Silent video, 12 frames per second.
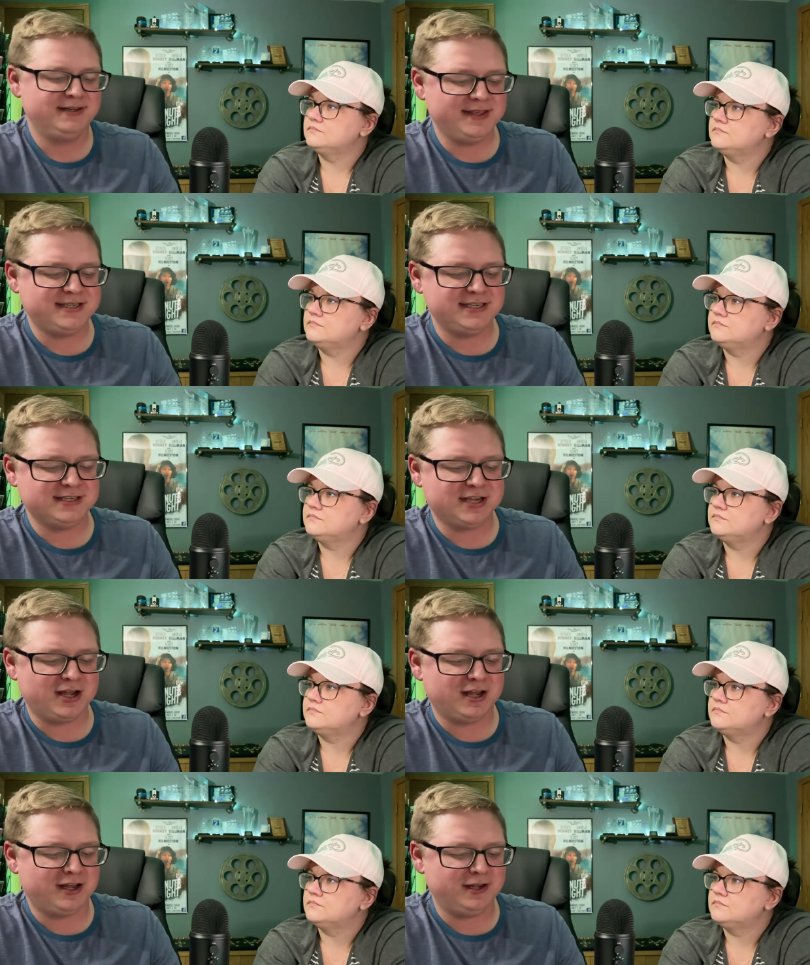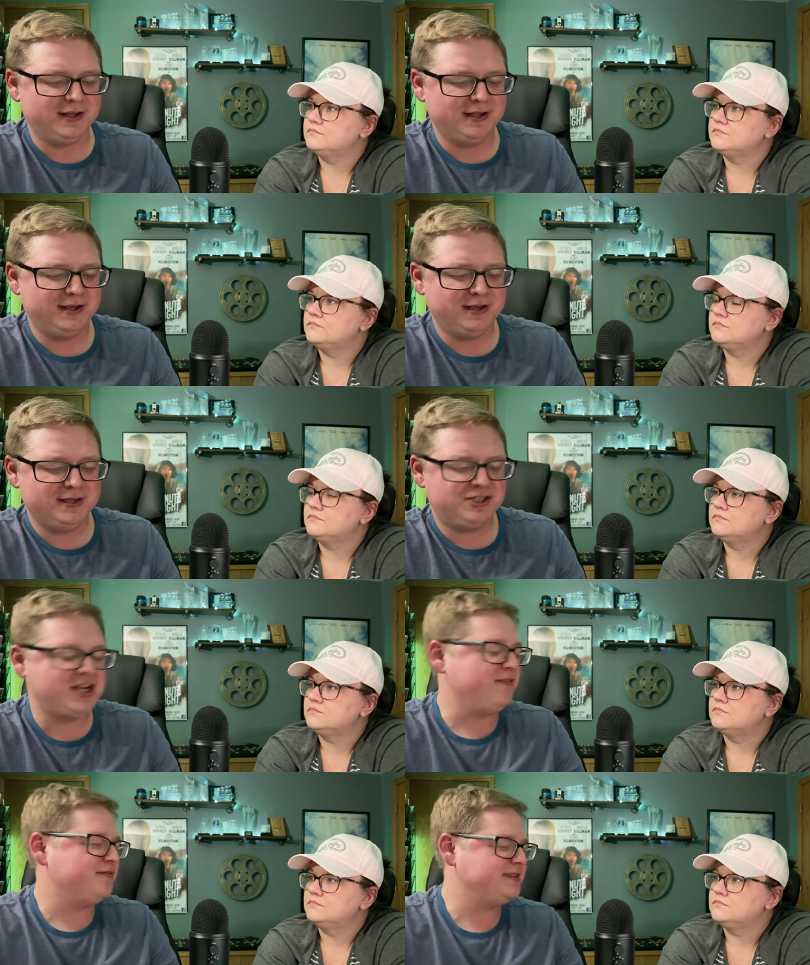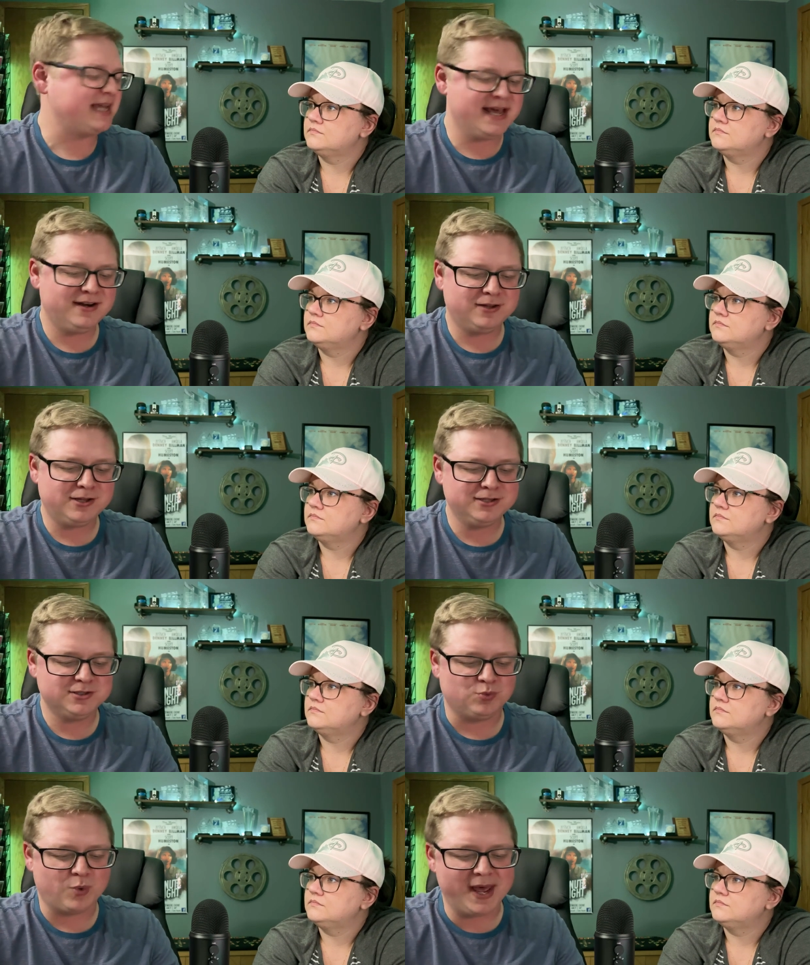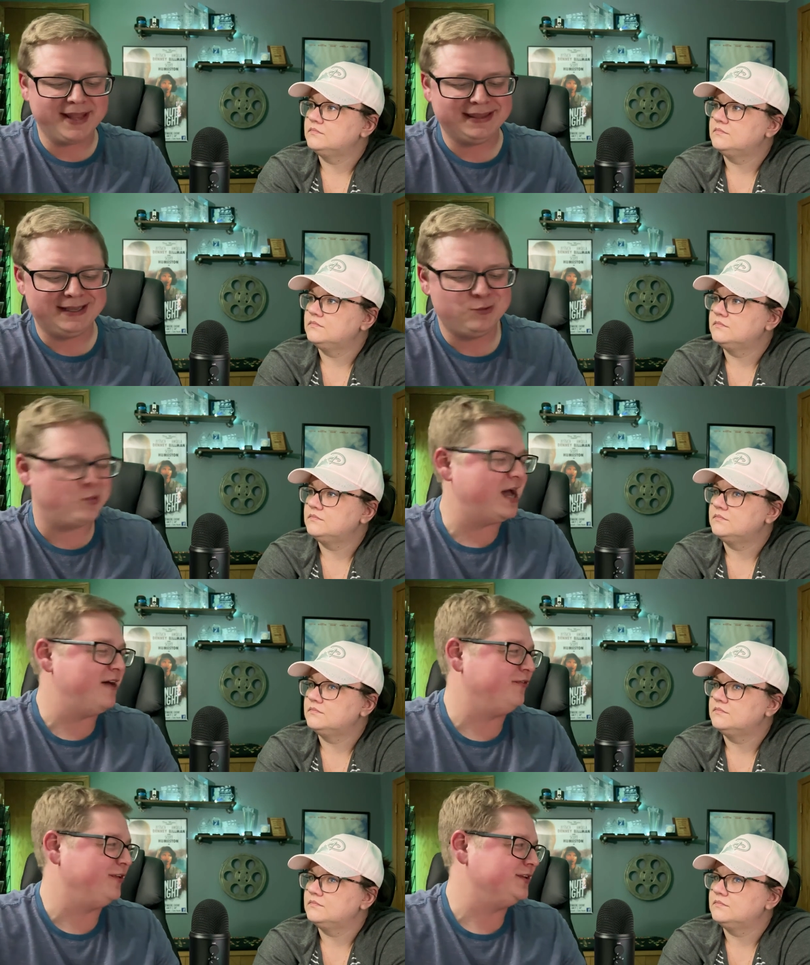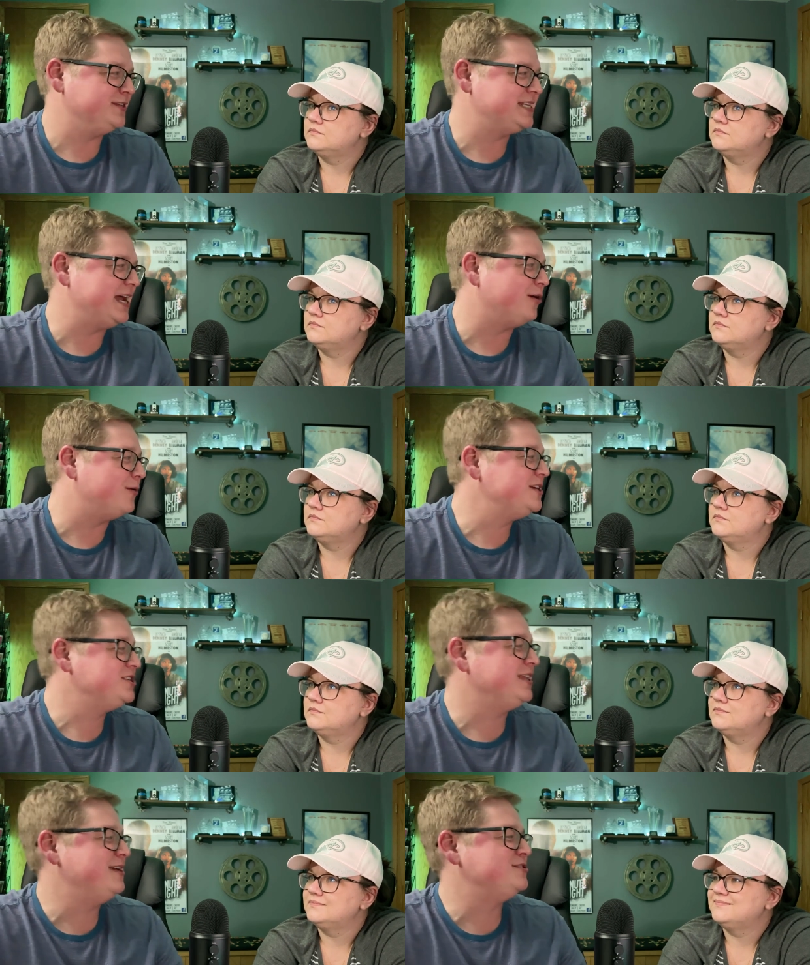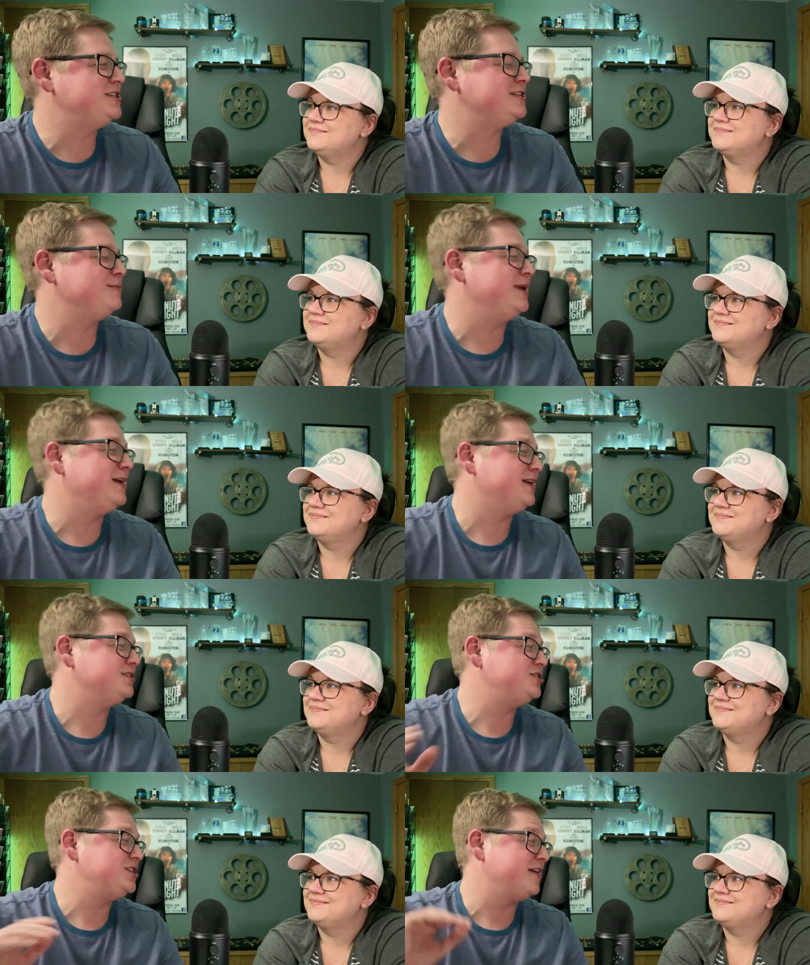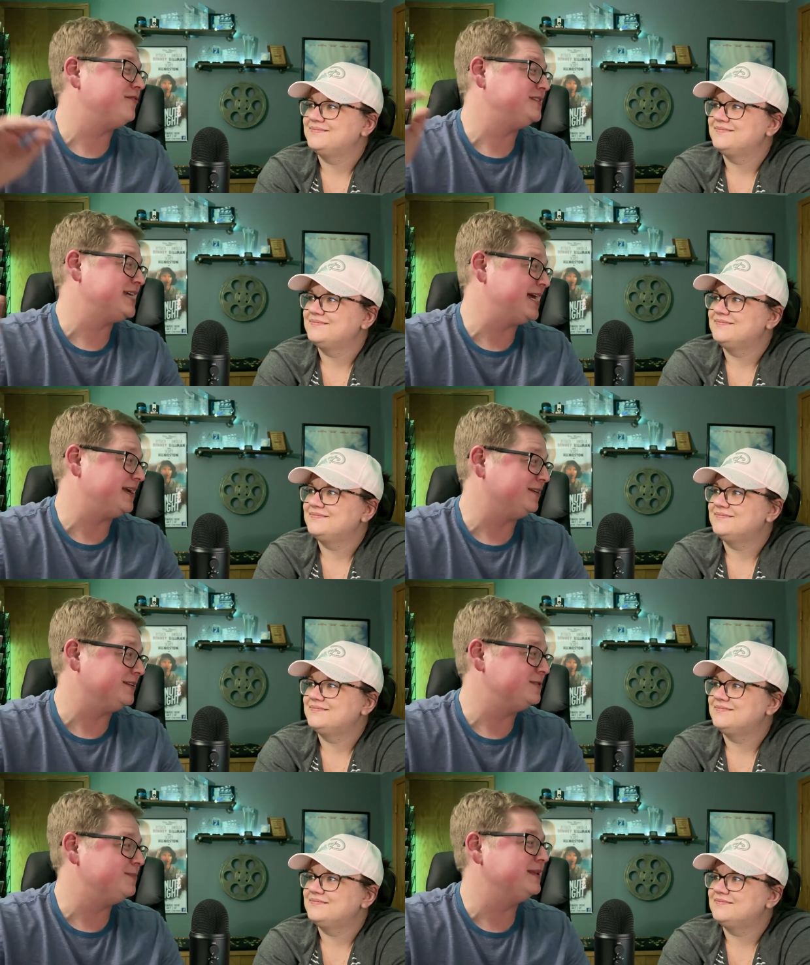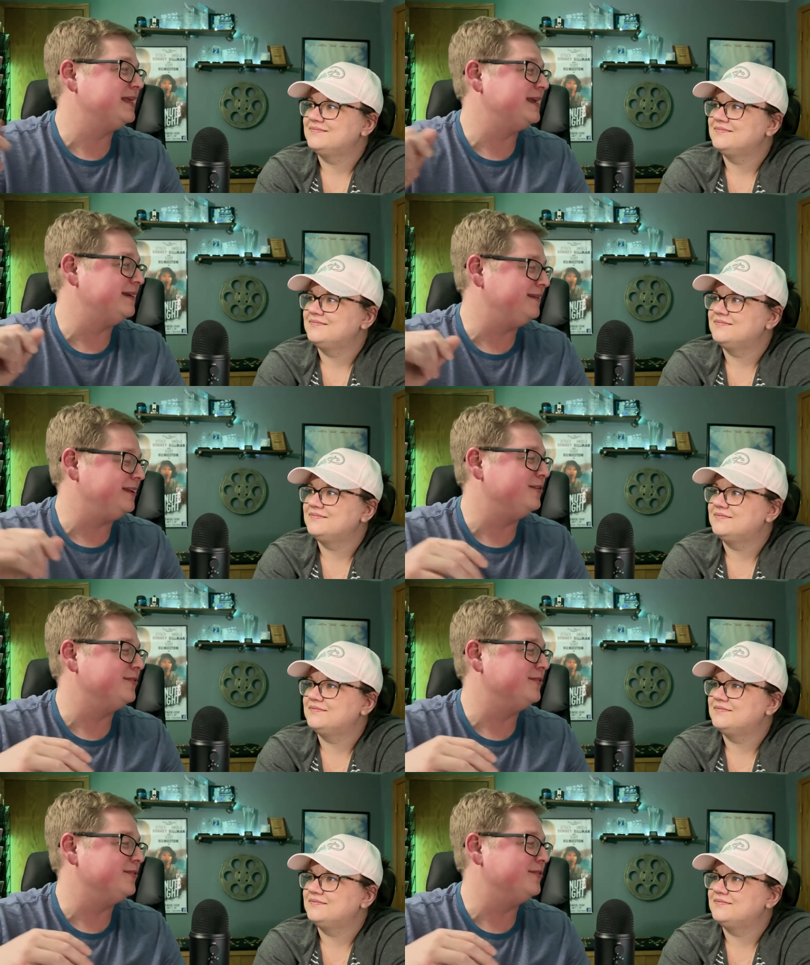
Speaker 1: This is called Chef Donald's Waddling Waffles. Now, originally it was just going to be called Chef Donald's, but I didn't, you know,